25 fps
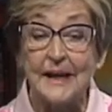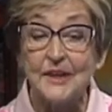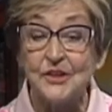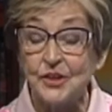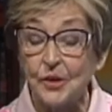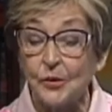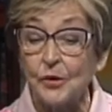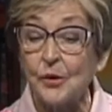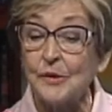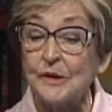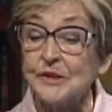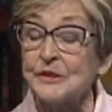
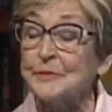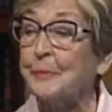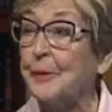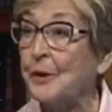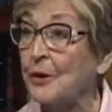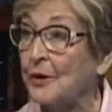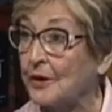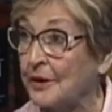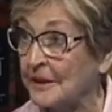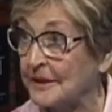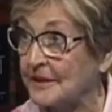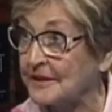Chris
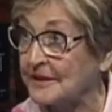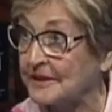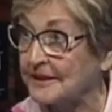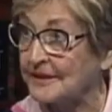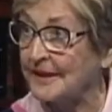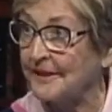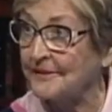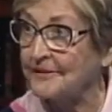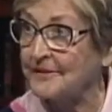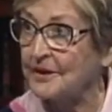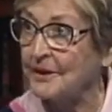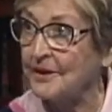Perkins
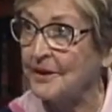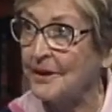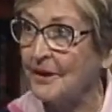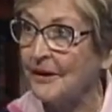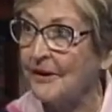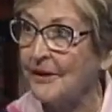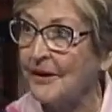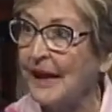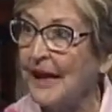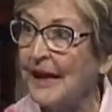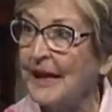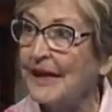lived here,
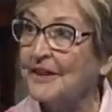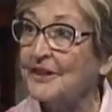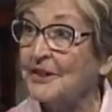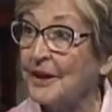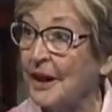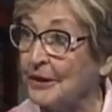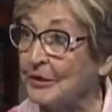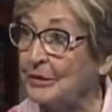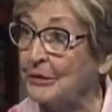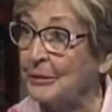Dr.